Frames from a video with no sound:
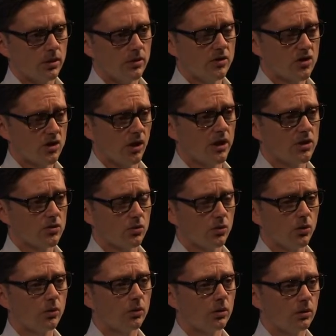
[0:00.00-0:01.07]
in the
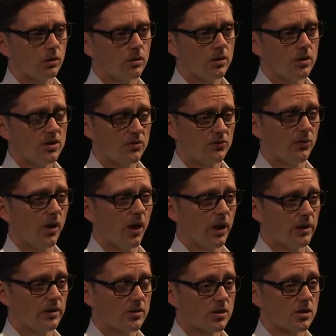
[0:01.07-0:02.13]
title
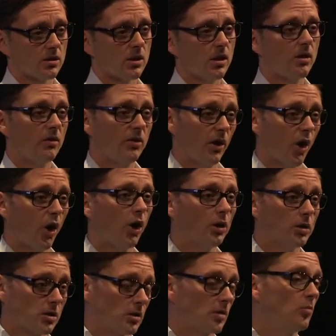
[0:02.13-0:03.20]
defines the
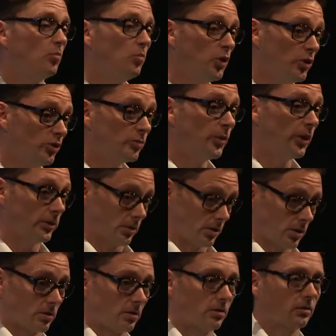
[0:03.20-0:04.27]
art
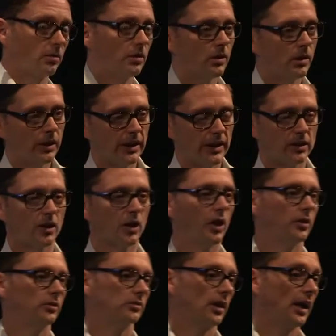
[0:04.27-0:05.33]
movement, let
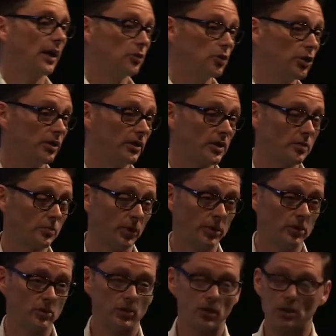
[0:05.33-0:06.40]
alone how good this
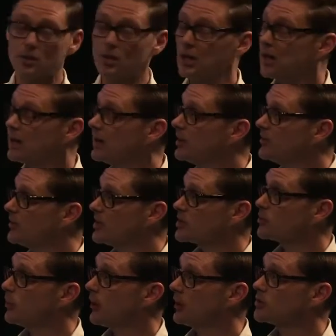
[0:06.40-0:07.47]
picture is.
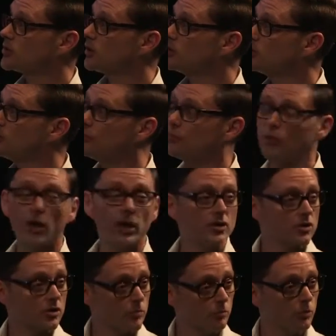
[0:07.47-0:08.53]
This picture
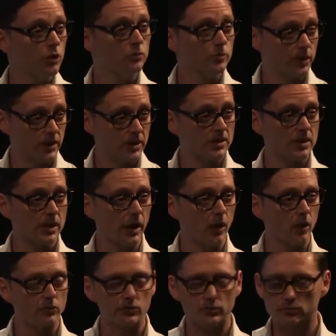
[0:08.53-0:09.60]
defines the movement
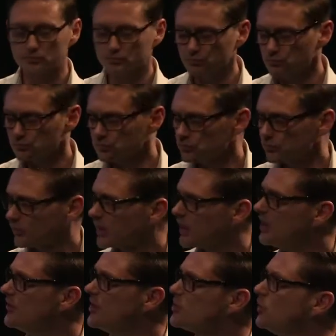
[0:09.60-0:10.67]
itself.
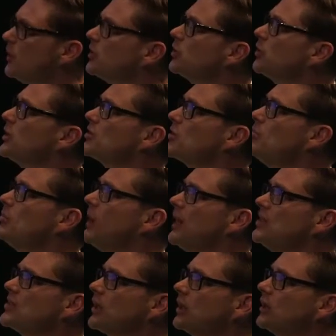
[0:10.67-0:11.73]
And this picture is
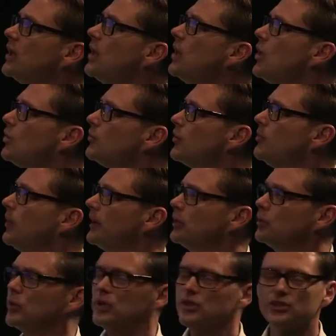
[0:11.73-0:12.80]
amazing for
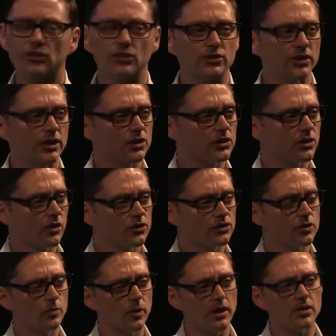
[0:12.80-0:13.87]
many reasons, and it starts
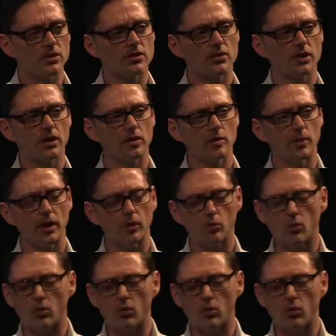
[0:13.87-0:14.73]
to make us think about